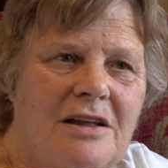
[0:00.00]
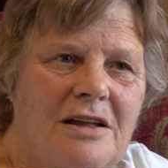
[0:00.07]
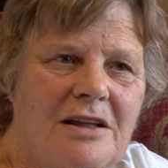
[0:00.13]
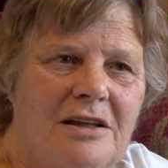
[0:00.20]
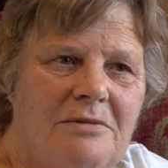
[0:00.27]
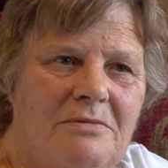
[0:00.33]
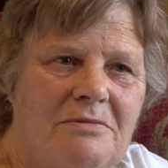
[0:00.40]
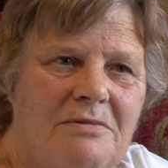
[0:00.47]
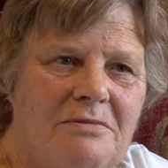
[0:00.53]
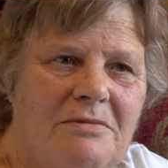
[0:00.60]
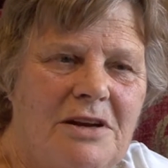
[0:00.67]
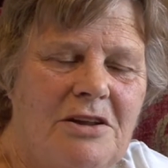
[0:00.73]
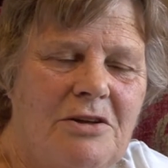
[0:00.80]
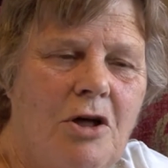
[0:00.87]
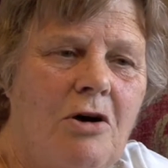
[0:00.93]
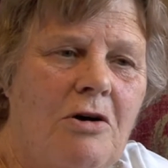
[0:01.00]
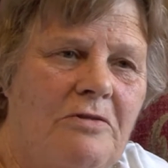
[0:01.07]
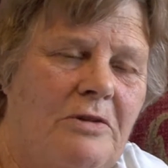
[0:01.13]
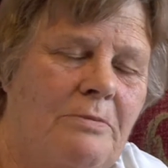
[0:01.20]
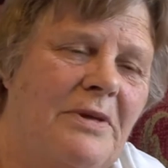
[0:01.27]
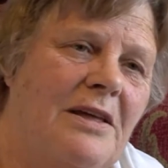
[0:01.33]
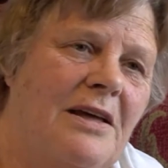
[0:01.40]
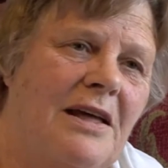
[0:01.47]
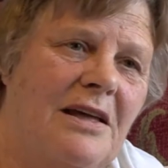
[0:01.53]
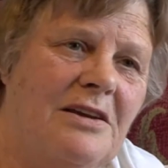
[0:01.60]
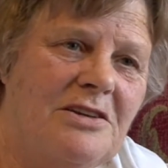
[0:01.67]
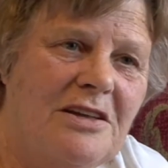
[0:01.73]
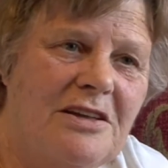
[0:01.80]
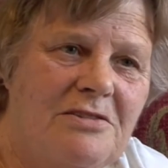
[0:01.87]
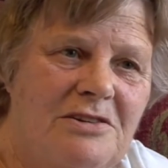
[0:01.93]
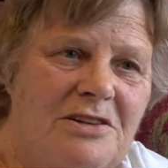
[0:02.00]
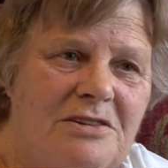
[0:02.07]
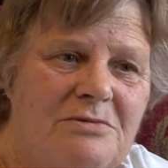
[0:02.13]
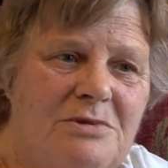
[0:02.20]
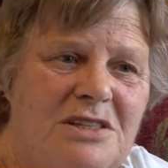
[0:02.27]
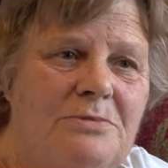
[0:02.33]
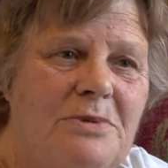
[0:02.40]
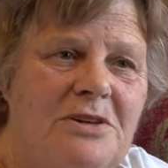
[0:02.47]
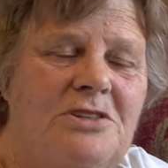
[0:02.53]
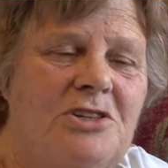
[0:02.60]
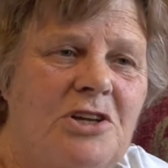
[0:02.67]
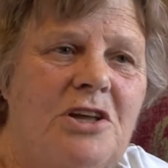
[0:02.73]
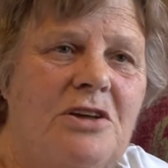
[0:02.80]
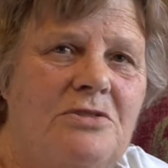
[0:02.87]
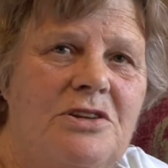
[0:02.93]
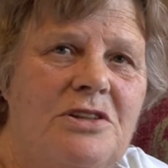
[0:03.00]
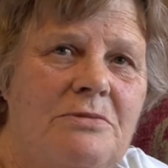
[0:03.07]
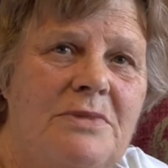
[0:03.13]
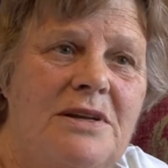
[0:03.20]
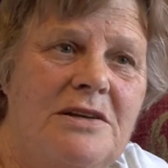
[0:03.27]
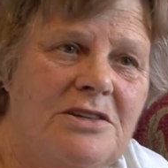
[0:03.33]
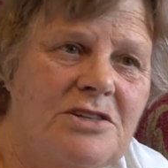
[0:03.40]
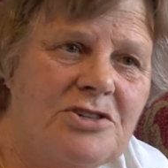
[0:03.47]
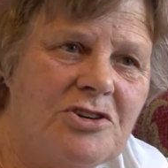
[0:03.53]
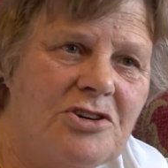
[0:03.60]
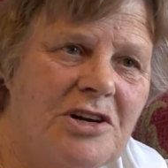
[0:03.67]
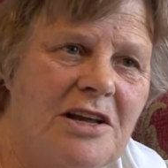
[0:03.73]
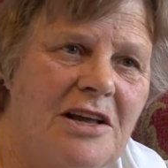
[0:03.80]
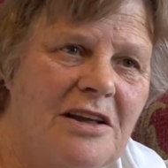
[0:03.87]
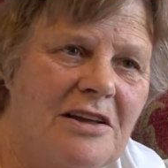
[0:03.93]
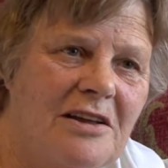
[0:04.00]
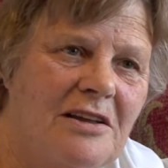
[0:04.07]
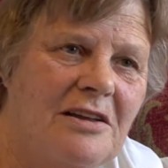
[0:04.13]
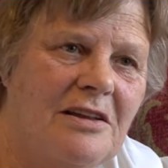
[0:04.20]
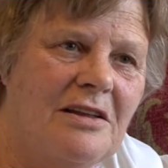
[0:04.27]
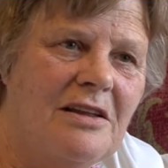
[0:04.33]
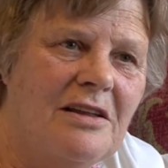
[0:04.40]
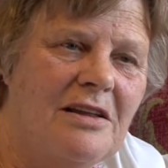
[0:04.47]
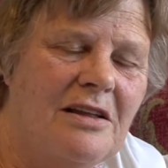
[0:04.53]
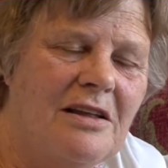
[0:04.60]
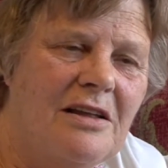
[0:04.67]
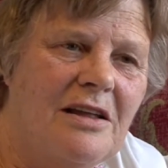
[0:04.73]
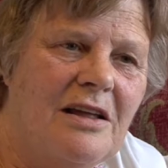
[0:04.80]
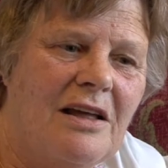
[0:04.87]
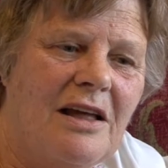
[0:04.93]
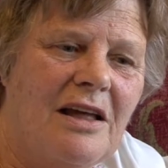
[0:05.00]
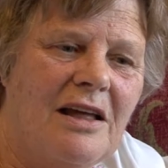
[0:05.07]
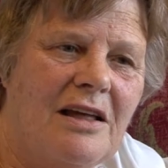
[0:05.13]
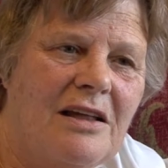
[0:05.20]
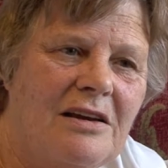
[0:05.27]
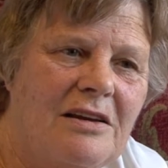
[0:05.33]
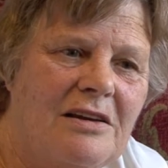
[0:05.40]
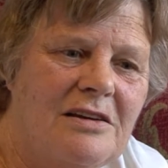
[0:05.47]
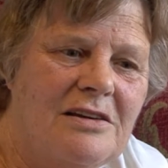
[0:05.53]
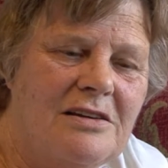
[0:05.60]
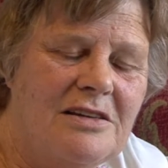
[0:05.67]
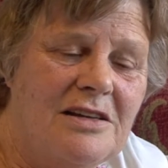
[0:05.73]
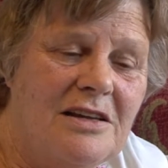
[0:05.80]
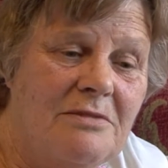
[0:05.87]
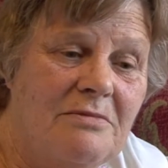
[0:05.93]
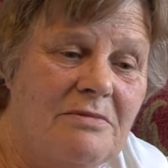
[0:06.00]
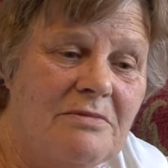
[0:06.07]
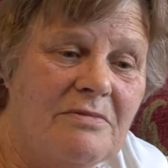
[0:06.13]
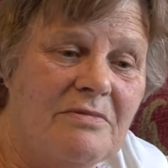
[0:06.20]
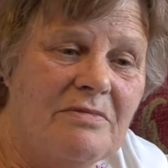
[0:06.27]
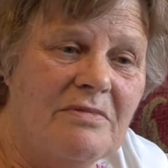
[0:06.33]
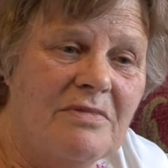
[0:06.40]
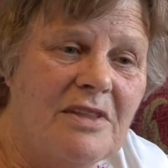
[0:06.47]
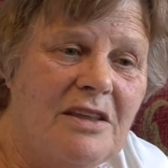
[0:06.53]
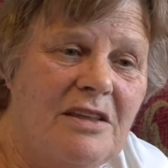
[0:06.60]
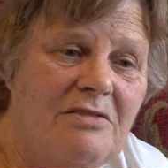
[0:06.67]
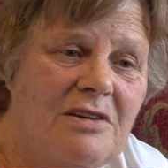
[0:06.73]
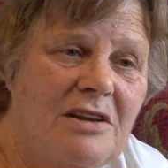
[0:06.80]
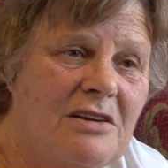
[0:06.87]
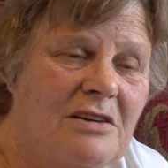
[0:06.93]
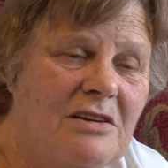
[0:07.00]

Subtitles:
I know half the pig was supposed to go to the ministry, and you